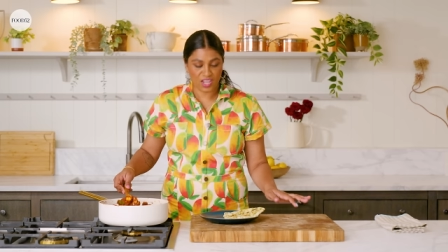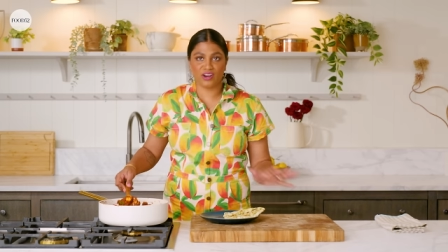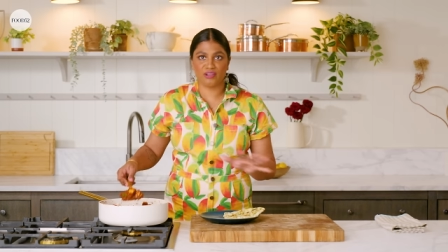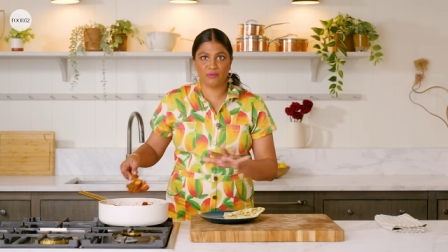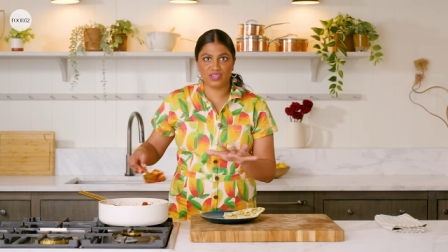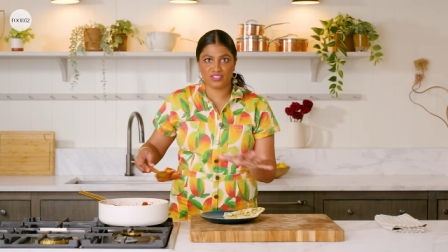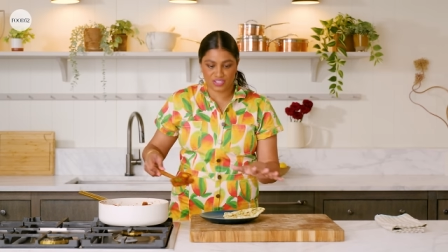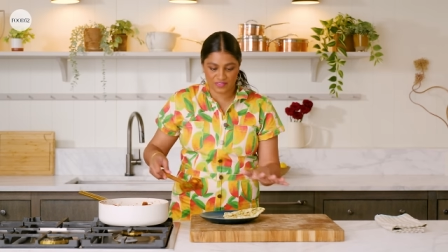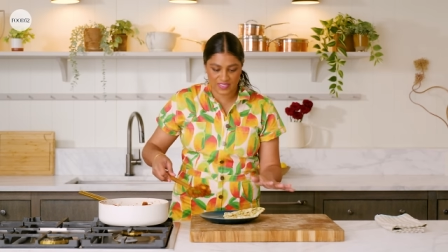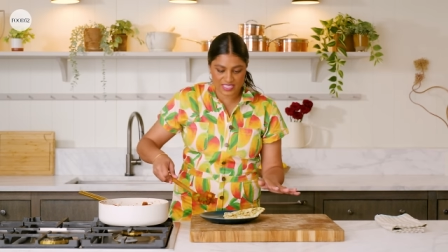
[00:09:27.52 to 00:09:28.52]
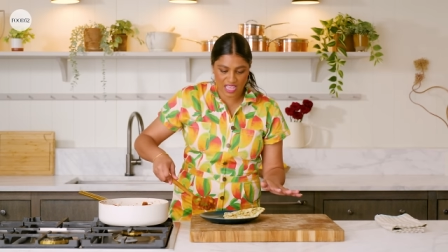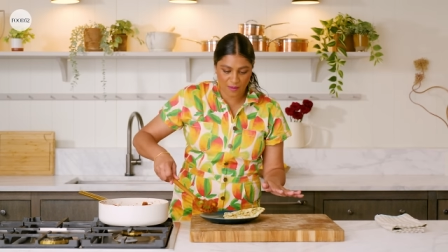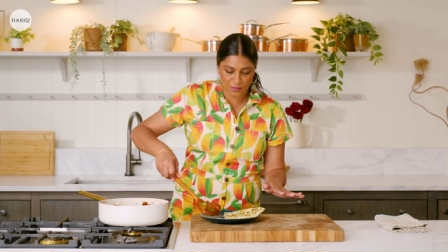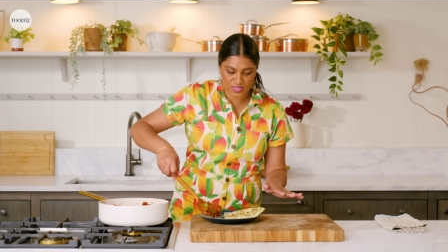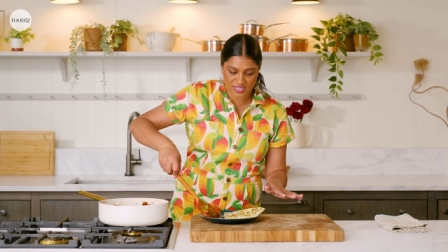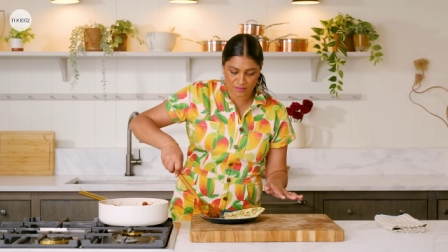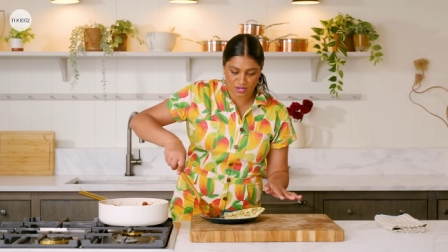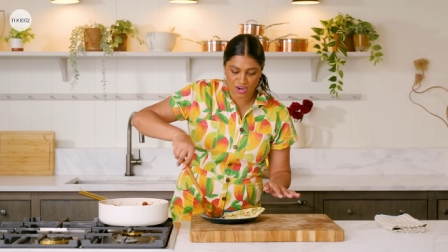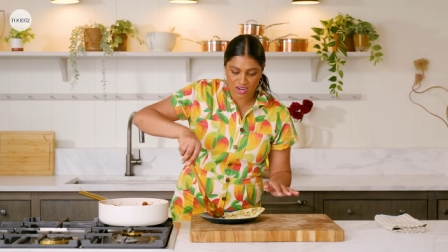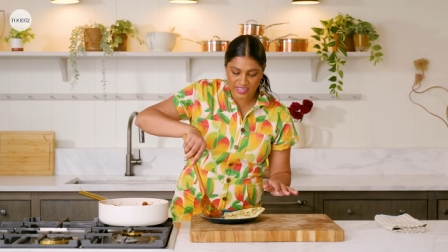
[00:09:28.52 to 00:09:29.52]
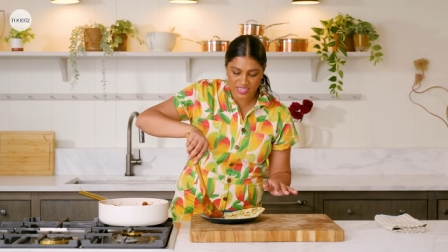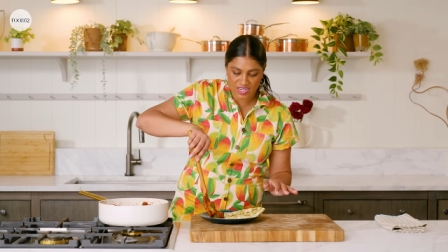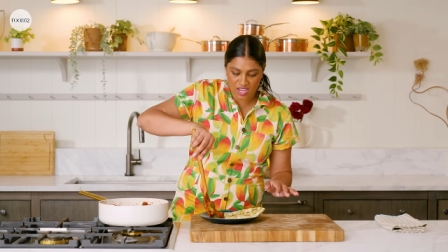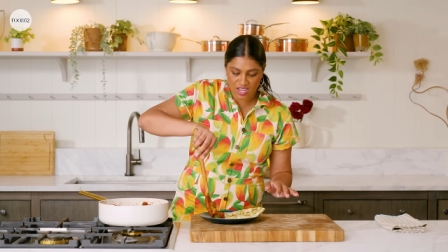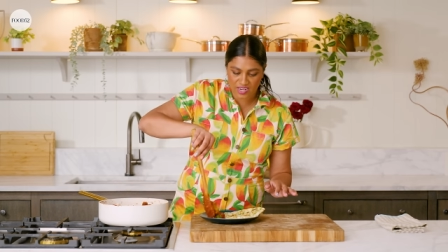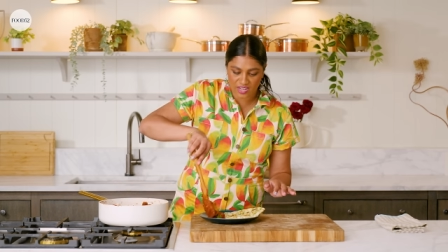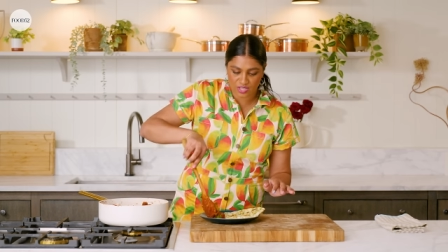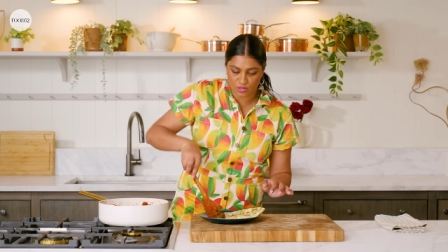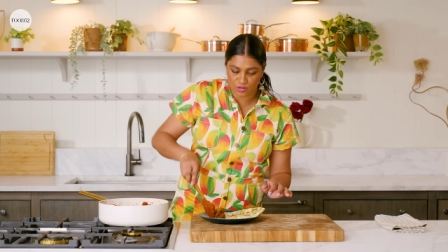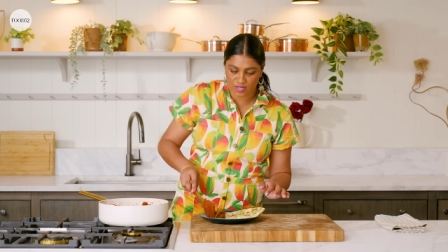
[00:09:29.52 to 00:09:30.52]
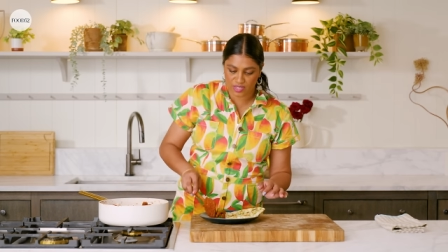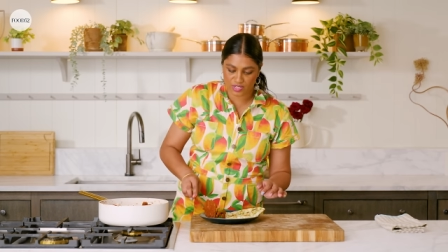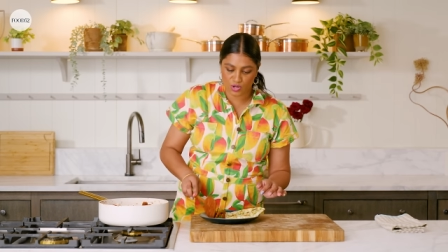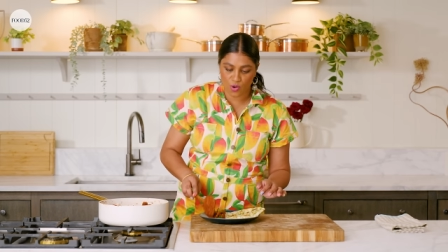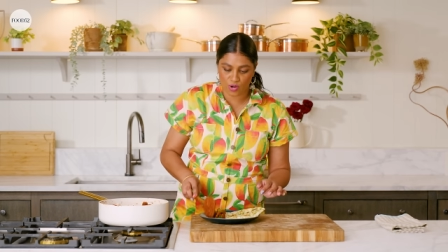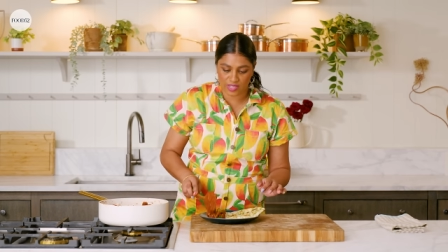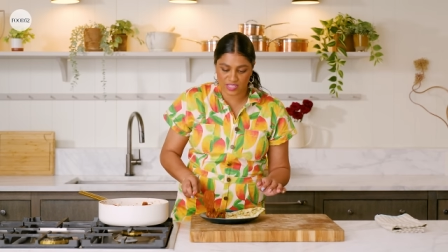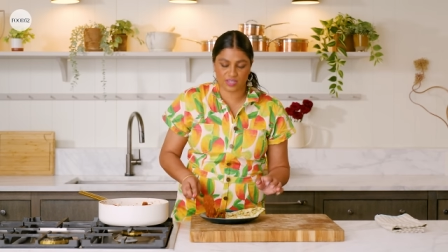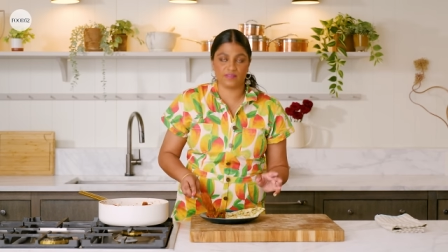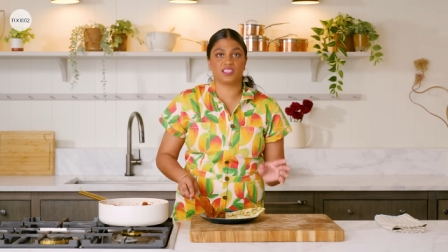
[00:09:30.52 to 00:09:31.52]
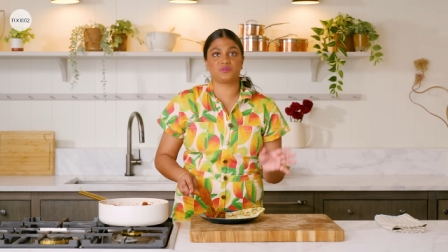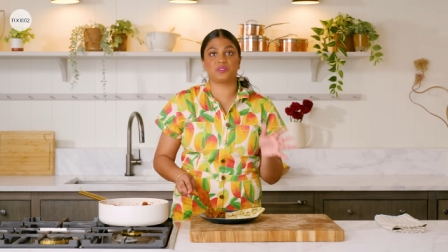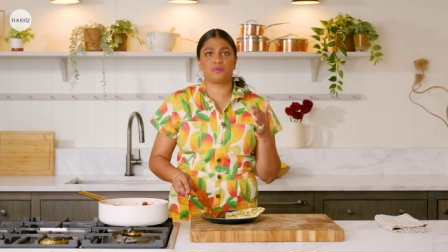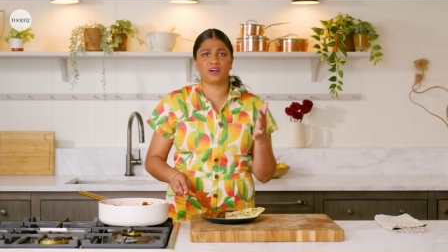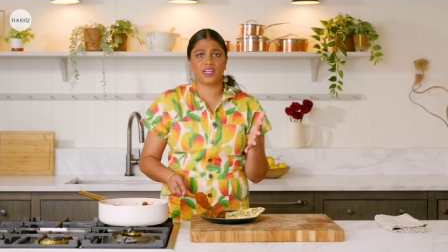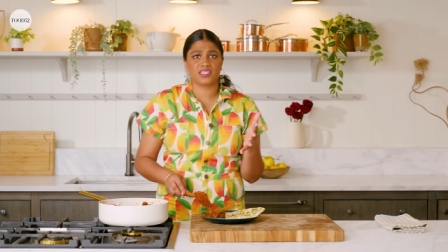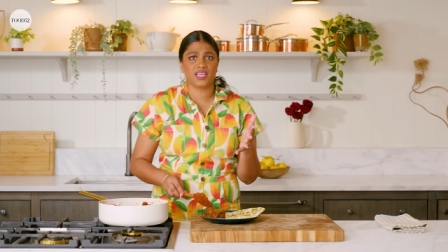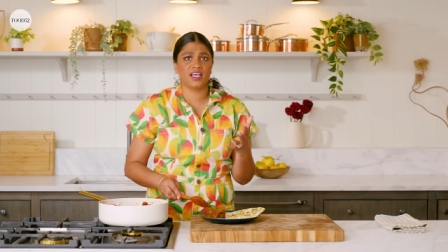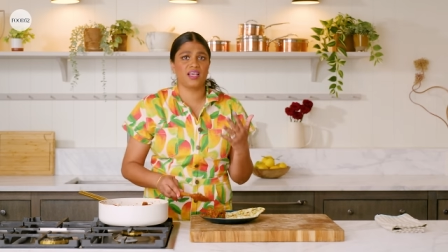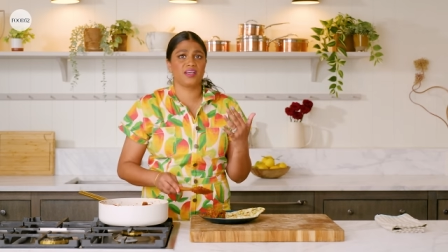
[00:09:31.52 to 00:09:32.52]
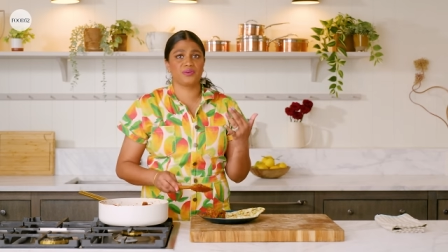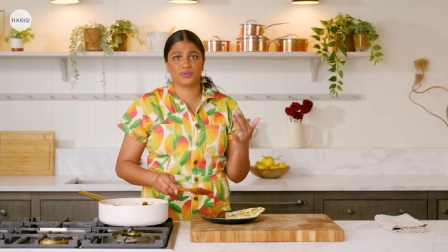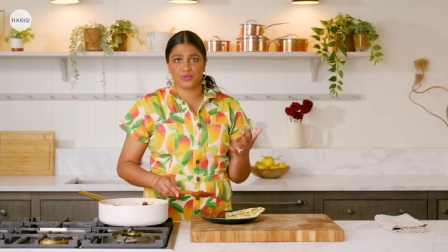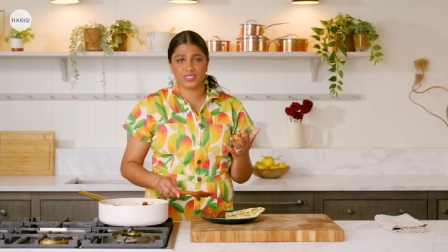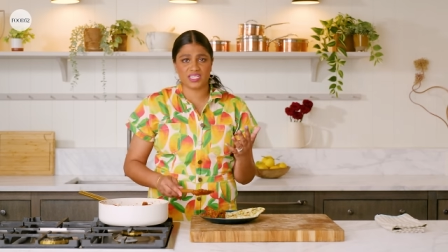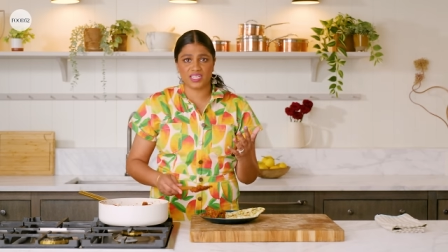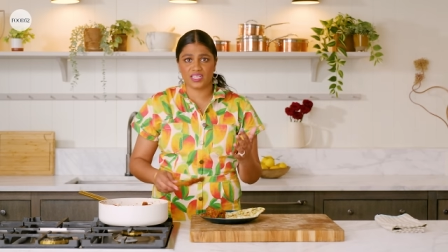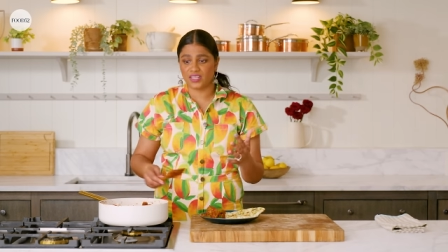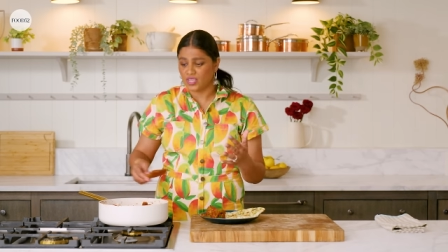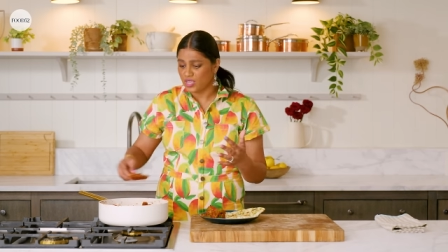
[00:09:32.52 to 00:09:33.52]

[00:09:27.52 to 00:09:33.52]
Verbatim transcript: All right, we're gonna serve this up with some garlic naan. You can totally serve this with paratha, roti,